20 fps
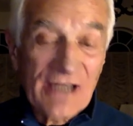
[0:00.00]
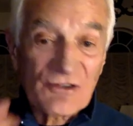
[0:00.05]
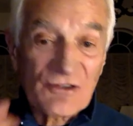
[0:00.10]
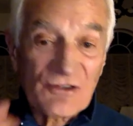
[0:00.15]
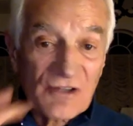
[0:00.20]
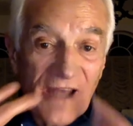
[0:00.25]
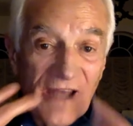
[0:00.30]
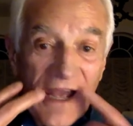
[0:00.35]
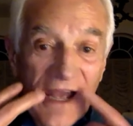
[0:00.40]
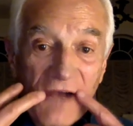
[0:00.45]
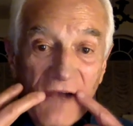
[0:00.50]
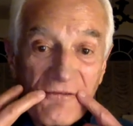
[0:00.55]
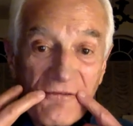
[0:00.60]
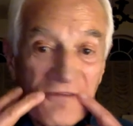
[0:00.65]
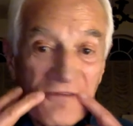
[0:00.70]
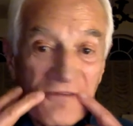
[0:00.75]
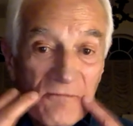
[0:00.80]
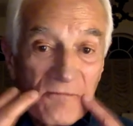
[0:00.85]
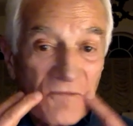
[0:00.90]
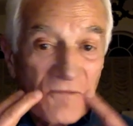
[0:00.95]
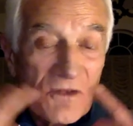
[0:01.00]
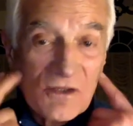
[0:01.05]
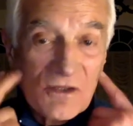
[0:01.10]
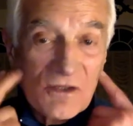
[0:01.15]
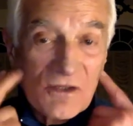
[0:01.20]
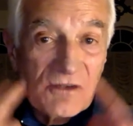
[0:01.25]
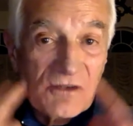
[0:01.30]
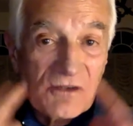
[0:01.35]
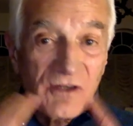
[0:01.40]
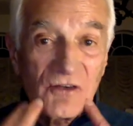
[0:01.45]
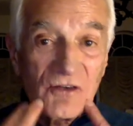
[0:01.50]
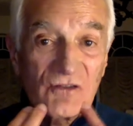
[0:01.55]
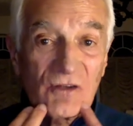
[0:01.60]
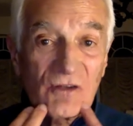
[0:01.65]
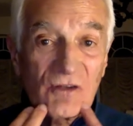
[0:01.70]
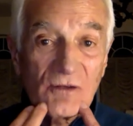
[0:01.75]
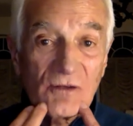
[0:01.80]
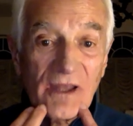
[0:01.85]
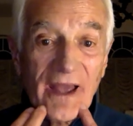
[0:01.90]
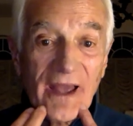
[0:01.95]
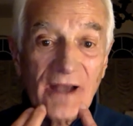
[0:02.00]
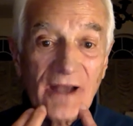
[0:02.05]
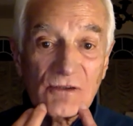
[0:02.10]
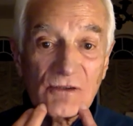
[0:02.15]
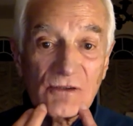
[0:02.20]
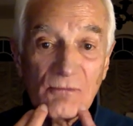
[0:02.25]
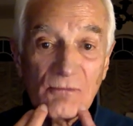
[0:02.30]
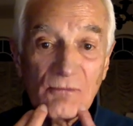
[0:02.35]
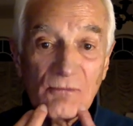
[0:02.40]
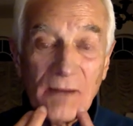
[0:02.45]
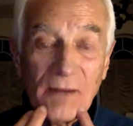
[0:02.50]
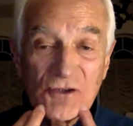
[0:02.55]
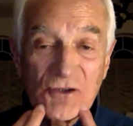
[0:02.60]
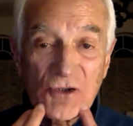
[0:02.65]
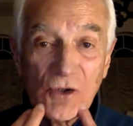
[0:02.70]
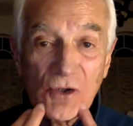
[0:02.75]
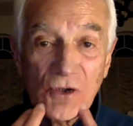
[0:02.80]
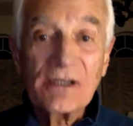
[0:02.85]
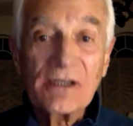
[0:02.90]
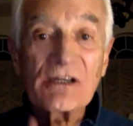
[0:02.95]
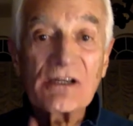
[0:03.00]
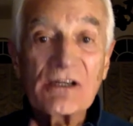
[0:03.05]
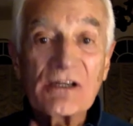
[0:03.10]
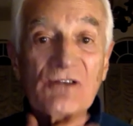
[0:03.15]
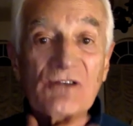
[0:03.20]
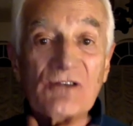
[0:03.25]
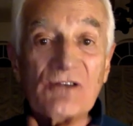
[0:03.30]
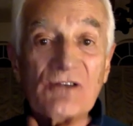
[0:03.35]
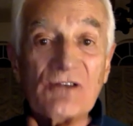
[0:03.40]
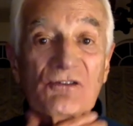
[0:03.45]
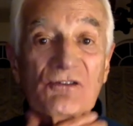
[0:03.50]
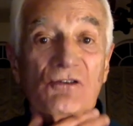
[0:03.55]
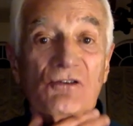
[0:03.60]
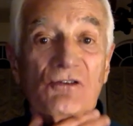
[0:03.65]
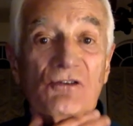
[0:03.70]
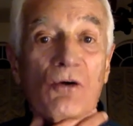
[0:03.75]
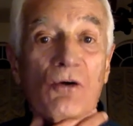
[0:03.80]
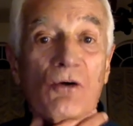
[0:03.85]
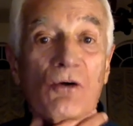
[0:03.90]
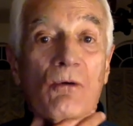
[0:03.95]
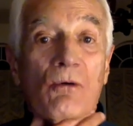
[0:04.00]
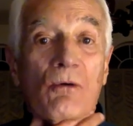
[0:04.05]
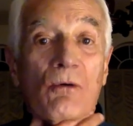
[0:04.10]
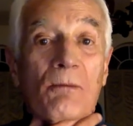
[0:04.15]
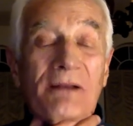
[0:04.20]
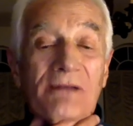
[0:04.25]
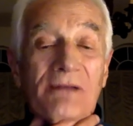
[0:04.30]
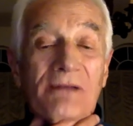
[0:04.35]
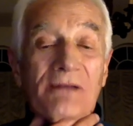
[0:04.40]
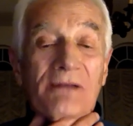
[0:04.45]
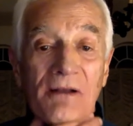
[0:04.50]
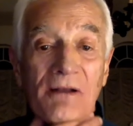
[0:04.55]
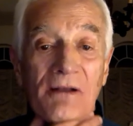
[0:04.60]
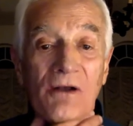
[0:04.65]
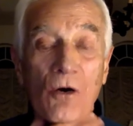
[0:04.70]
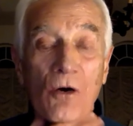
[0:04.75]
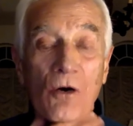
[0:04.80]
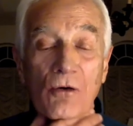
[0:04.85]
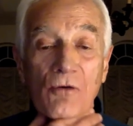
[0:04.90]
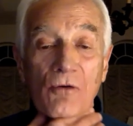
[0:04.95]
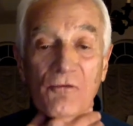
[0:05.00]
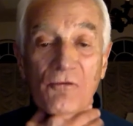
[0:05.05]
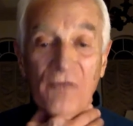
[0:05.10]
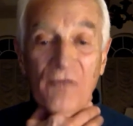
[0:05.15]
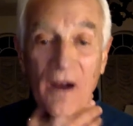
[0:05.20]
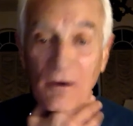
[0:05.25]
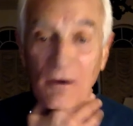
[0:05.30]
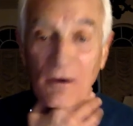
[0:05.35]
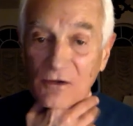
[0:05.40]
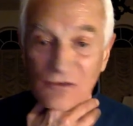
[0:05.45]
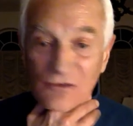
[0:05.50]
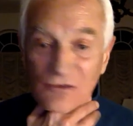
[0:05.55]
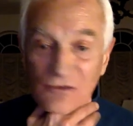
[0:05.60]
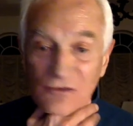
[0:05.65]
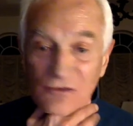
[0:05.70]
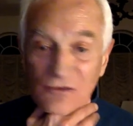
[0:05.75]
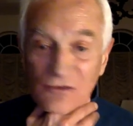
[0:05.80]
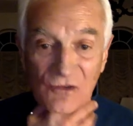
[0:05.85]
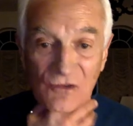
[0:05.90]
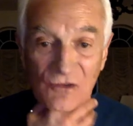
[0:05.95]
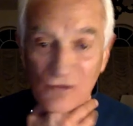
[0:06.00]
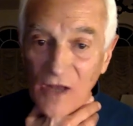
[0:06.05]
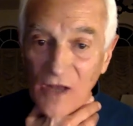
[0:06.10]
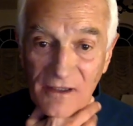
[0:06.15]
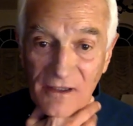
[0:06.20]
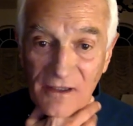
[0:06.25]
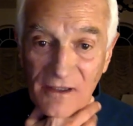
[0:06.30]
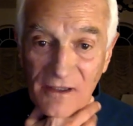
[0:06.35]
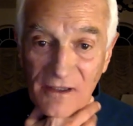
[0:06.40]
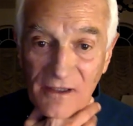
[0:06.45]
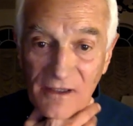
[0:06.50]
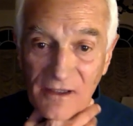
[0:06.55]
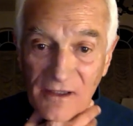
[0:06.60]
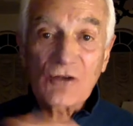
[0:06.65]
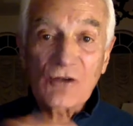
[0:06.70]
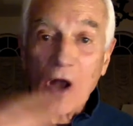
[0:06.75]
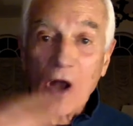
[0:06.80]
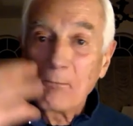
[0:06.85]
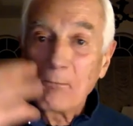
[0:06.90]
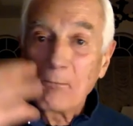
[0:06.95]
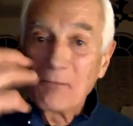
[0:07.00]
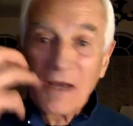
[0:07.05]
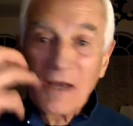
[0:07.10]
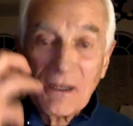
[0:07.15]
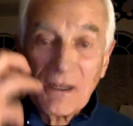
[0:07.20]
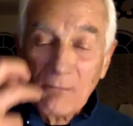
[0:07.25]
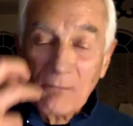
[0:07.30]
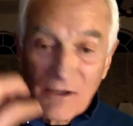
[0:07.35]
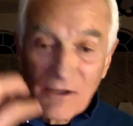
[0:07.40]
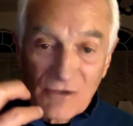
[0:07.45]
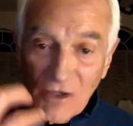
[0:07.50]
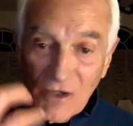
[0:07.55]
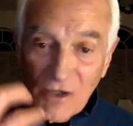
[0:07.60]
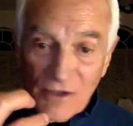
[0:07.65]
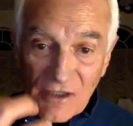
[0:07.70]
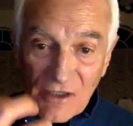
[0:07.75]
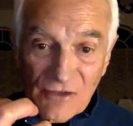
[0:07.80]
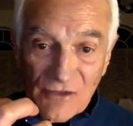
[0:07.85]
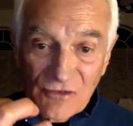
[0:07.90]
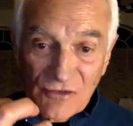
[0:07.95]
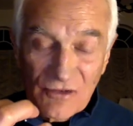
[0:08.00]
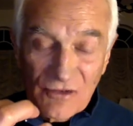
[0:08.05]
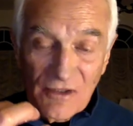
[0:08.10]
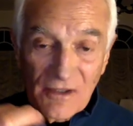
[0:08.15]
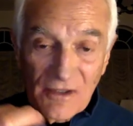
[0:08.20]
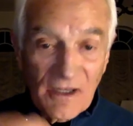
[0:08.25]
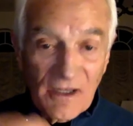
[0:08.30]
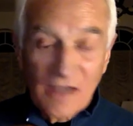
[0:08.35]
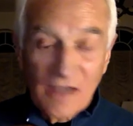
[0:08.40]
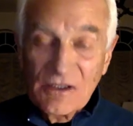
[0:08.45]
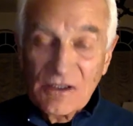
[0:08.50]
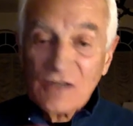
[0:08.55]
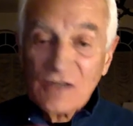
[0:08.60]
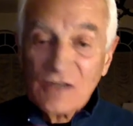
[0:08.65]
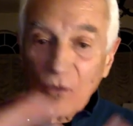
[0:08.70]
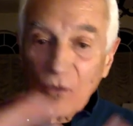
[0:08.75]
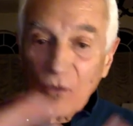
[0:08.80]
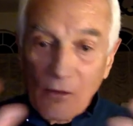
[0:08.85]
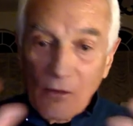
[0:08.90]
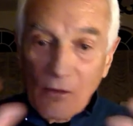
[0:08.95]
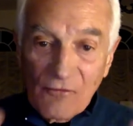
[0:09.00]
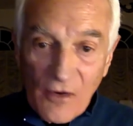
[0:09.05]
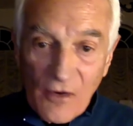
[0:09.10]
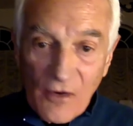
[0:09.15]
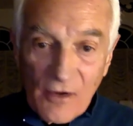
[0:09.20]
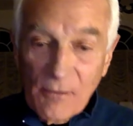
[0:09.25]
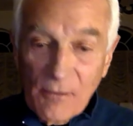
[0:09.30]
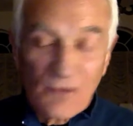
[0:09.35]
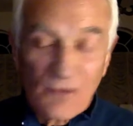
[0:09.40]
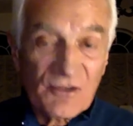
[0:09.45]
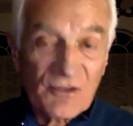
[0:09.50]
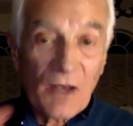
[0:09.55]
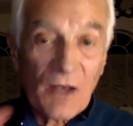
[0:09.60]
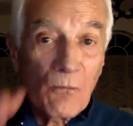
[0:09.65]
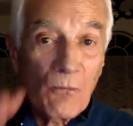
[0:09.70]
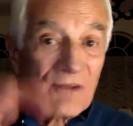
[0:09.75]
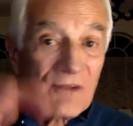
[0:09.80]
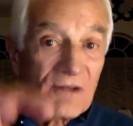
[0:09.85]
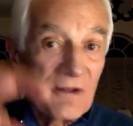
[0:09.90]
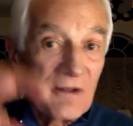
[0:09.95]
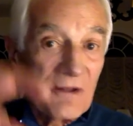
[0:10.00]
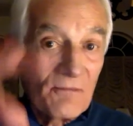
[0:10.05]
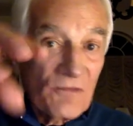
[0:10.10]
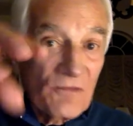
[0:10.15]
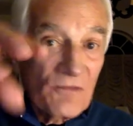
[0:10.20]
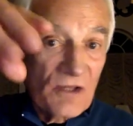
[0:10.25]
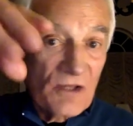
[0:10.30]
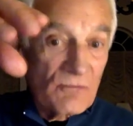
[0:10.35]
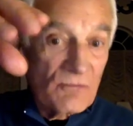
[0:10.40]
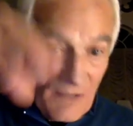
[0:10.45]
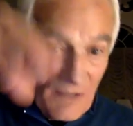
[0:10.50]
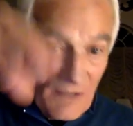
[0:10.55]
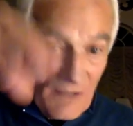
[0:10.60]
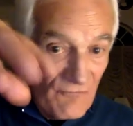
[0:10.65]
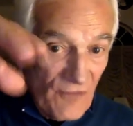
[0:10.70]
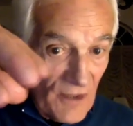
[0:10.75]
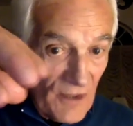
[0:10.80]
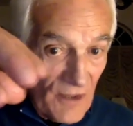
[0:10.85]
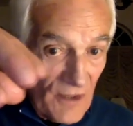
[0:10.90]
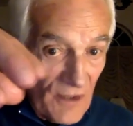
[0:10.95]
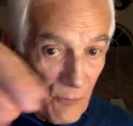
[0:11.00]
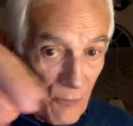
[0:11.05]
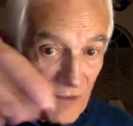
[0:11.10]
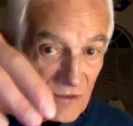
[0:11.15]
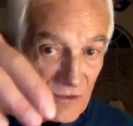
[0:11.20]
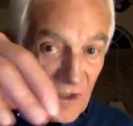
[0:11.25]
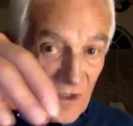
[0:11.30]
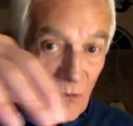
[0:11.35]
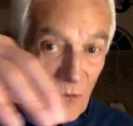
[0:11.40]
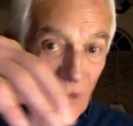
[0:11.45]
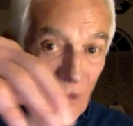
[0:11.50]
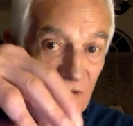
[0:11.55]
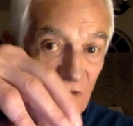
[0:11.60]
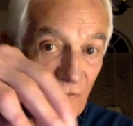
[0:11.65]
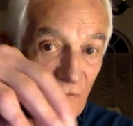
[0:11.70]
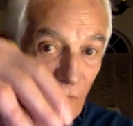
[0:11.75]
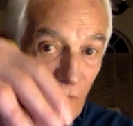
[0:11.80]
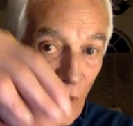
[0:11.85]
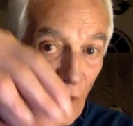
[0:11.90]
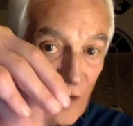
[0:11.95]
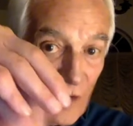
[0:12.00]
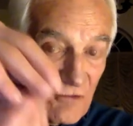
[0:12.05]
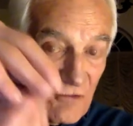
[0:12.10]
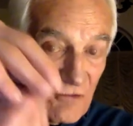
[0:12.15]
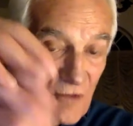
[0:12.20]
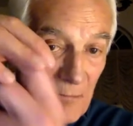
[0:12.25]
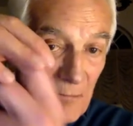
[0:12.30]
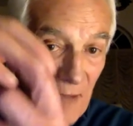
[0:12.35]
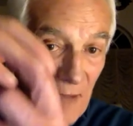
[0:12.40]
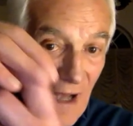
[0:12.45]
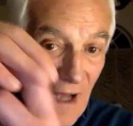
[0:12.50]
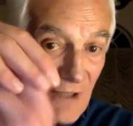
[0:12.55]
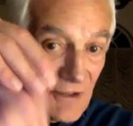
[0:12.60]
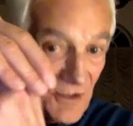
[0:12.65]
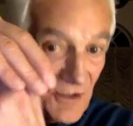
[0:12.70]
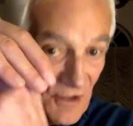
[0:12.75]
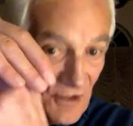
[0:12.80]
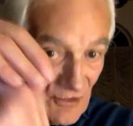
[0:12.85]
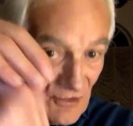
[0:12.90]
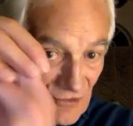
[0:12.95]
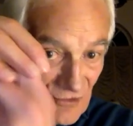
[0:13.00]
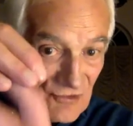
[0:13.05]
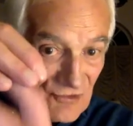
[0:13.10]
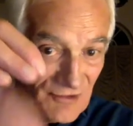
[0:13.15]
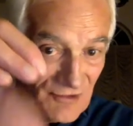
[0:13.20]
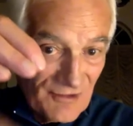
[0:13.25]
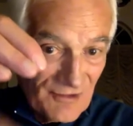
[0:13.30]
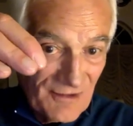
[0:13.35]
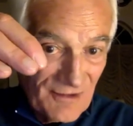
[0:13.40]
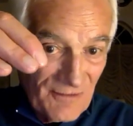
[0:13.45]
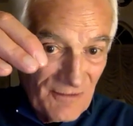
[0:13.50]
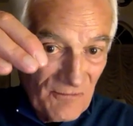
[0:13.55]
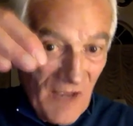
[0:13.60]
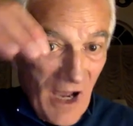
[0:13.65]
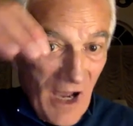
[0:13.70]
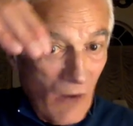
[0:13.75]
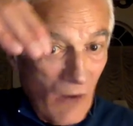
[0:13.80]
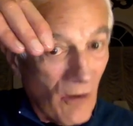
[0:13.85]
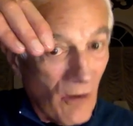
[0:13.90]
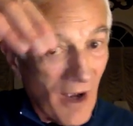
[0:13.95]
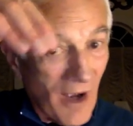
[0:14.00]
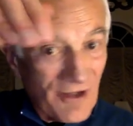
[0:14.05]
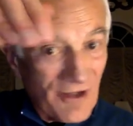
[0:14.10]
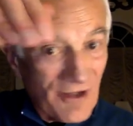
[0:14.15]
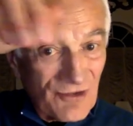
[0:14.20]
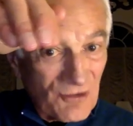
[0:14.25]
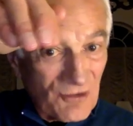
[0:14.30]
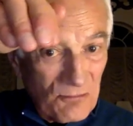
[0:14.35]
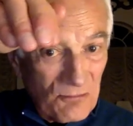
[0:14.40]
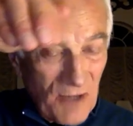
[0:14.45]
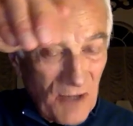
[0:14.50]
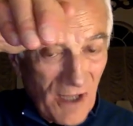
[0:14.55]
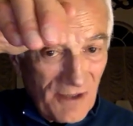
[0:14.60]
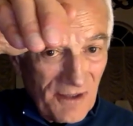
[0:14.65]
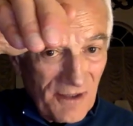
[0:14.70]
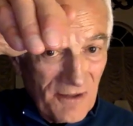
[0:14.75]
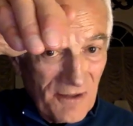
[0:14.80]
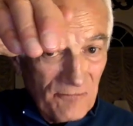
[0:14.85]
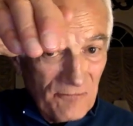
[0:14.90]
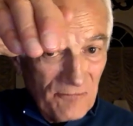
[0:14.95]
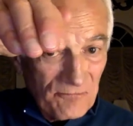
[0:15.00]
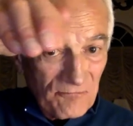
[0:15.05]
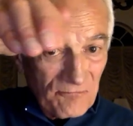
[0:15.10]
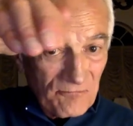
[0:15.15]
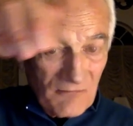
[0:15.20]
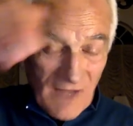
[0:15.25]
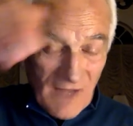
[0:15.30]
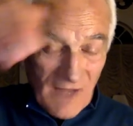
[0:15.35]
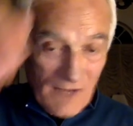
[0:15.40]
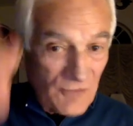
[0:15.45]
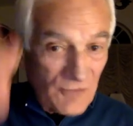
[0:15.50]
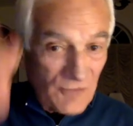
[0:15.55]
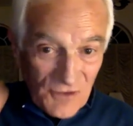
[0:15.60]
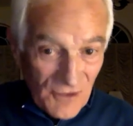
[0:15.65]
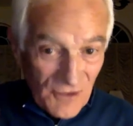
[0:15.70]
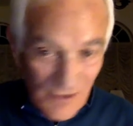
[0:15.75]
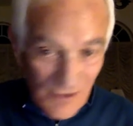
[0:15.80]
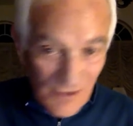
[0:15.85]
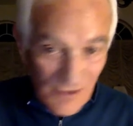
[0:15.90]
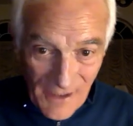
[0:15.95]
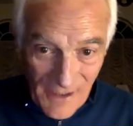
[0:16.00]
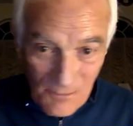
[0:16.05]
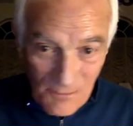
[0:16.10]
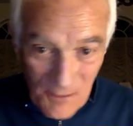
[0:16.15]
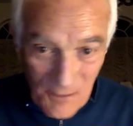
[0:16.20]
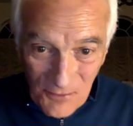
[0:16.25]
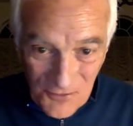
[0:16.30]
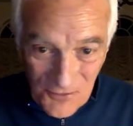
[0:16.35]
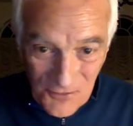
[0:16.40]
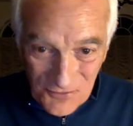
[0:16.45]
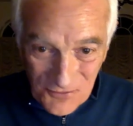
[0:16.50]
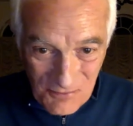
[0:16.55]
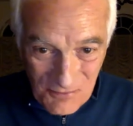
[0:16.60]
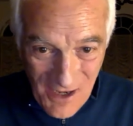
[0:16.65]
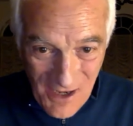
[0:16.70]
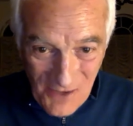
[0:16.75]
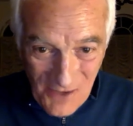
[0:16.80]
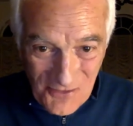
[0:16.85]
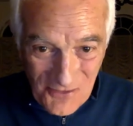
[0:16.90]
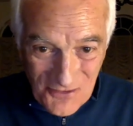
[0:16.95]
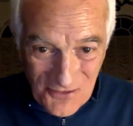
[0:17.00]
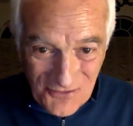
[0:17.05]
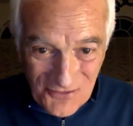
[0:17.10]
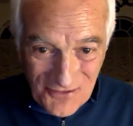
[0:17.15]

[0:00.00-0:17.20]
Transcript: He doesn't have the, the, the angle of my jaw. He doesn't know what my larynx, my, my oropharynx is like. He doesn't know how big my tongue is. And these are all variables. And what, the, very importantly, what the vault of the palate is. Right. How high is the palate? And I've looked in a lot of people's